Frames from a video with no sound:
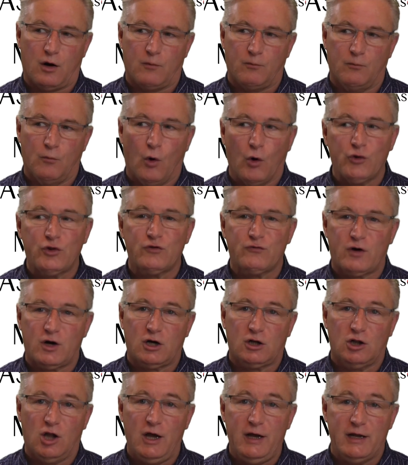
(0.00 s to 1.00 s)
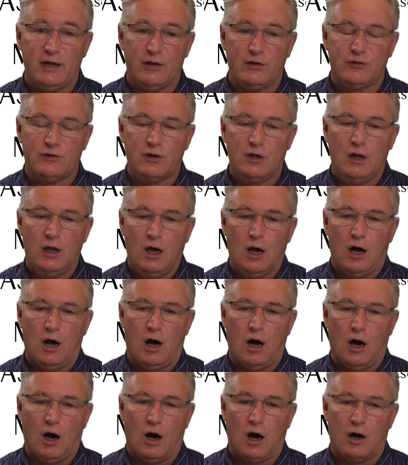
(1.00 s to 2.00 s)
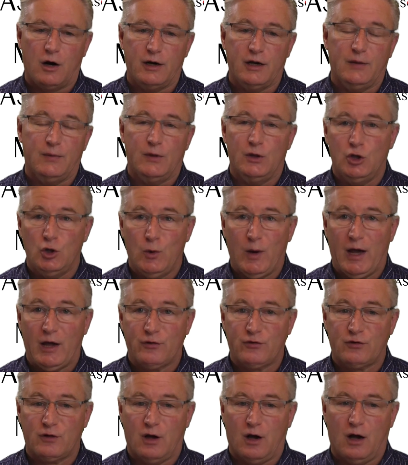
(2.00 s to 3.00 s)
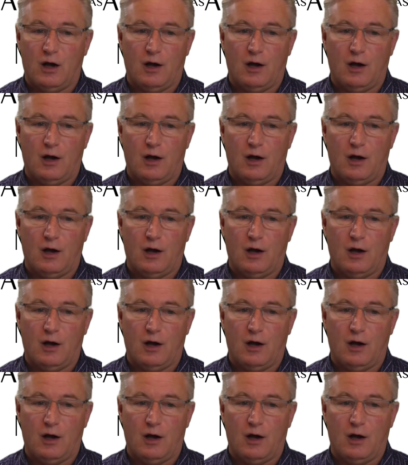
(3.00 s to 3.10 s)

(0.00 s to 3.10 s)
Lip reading: most of our clients are in the U.S.